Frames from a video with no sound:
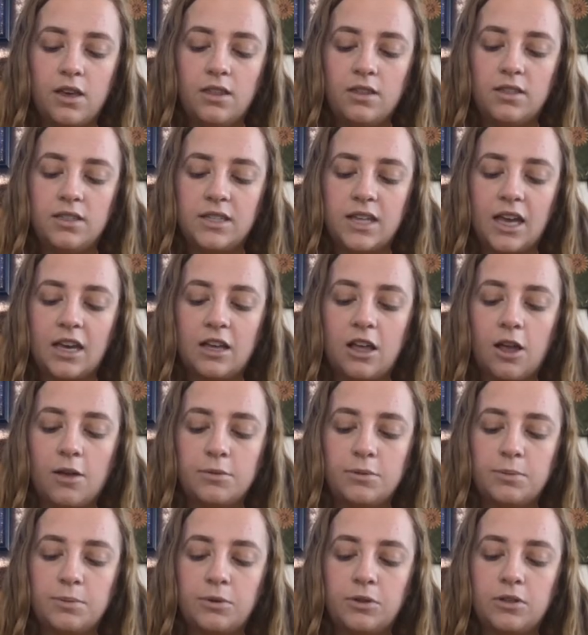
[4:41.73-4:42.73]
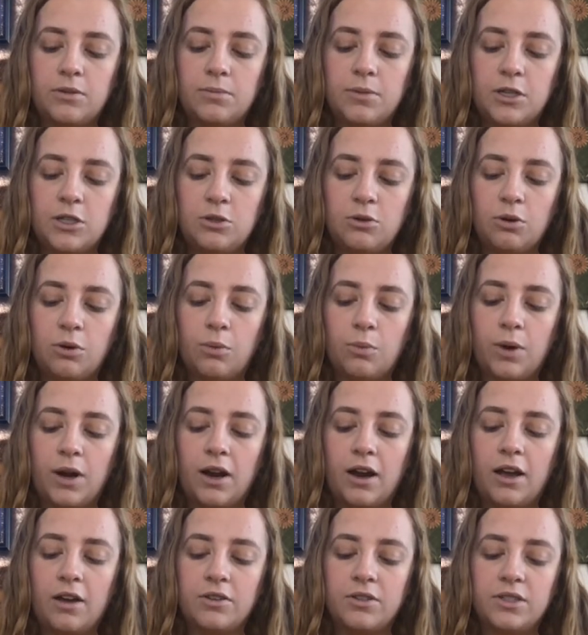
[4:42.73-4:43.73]
The Cyclops pulled him into a
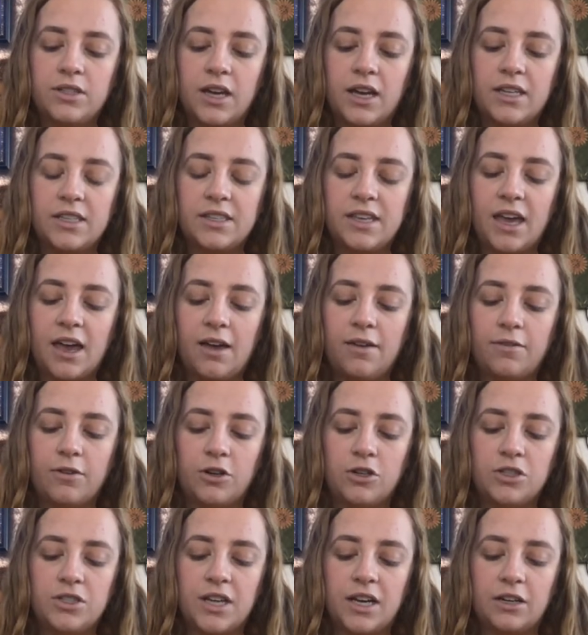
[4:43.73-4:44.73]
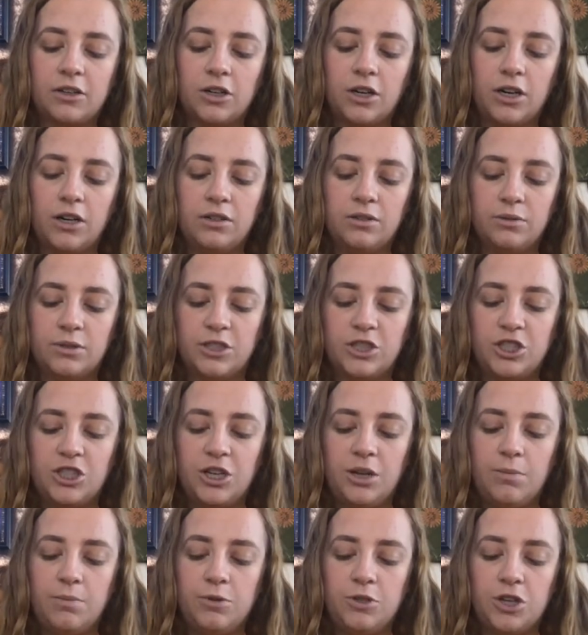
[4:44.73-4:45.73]
warehouse-sized cavern decorated with
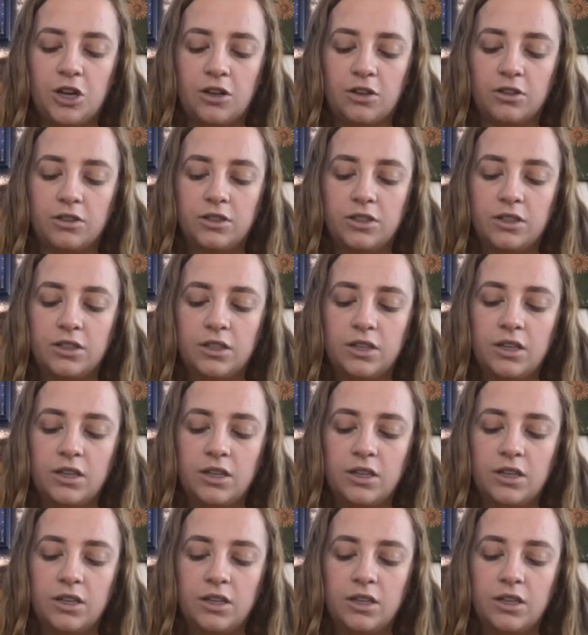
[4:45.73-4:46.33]
sheep junk.